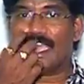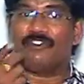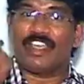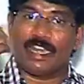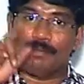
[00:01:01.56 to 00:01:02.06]

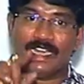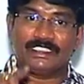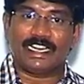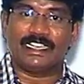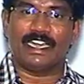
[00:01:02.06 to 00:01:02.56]
there we can
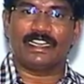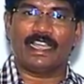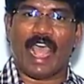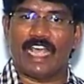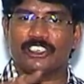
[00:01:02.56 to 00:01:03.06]
mention that
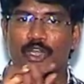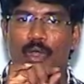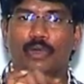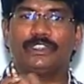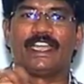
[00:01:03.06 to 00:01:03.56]
as
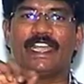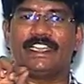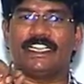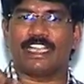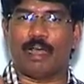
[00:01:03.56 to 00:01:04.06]
no
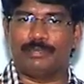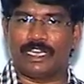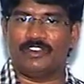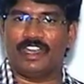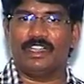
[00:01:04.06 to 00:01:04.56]
change is
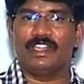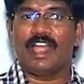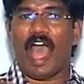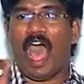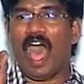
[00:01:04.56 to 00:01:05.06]
observed,
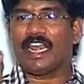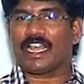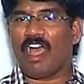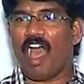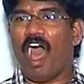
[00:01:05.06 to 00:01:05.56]

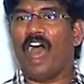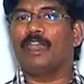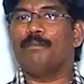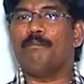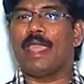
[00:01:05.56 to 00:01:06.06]

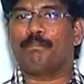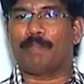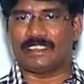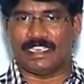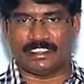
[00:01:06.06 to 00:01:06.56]
alcohol may
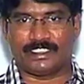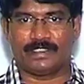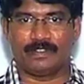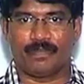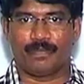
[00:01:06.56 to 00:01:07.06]
present.
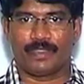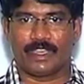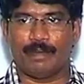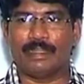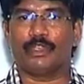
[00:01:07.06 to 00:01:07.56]

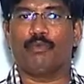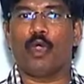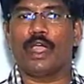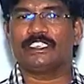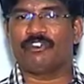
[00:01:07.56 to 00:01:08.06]
That means
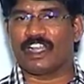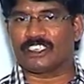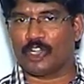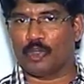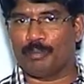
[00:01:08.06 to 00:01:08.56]
OH
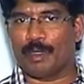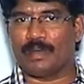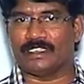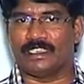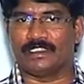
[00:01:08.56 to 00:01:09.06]
functional group may
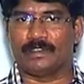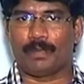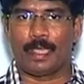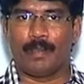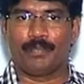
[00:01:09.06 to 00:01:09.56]
present.
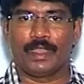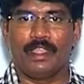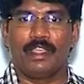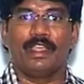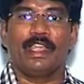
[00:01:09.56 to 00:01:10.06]

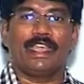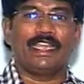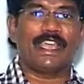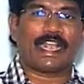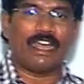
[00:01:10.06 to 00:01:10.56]

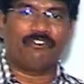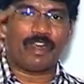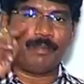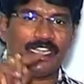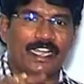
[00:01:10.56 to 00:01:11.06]
In the
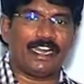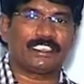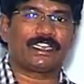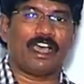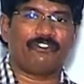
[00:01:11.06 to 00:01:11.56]
confirmatory
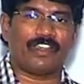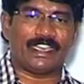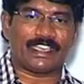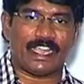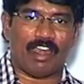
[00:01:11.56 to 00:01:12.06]
test of
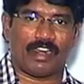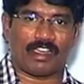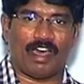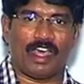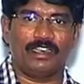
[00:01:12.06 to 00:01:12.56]
ethyl
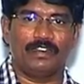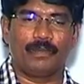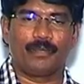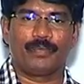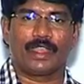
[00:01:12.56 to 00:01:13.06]

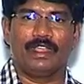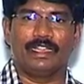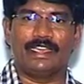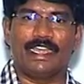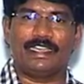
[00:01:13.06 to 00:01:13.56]
alcohol,
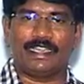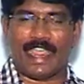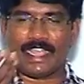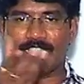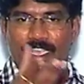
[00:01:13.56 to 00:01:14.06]
then
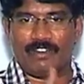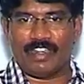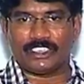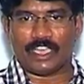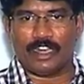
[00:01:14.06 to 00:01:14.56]
take the
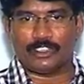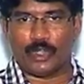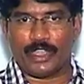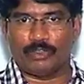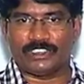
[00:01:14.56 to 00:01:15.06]
given salt
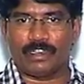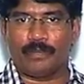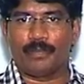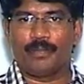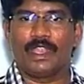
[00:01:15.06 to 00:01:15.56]

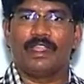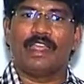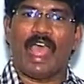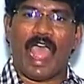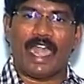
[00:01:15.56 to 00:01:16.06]
solution,
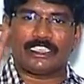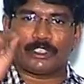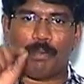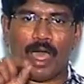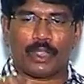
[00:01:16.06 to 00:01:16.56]

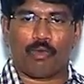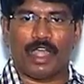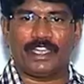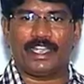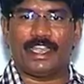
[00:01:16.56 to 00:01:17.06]
add small
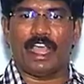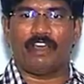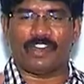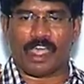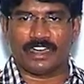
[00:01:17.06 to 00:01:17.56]
quantity
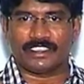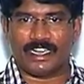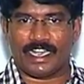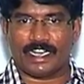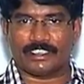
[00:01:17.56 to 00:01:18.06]
of
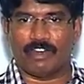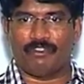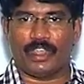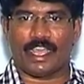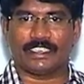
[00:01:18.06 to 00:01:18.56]
concentrated
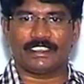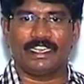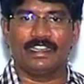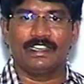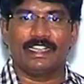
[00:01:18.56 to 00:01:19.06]
sulfuric
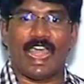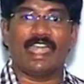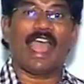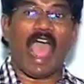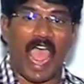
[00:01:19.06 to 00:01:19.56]
acid
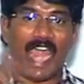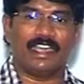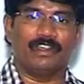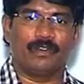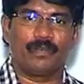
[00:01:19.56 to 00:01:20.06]
and
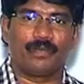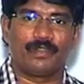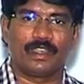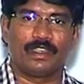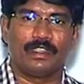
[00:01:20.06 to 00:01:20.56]
add
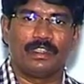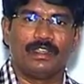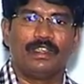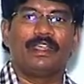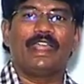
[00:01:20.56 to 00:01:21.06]

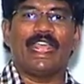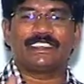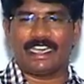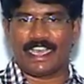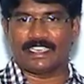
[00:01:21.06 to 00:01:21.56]

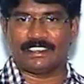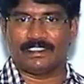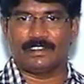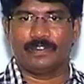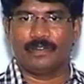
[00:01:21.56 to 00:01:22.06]
acetic
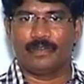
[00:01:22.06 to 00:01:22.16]
acid.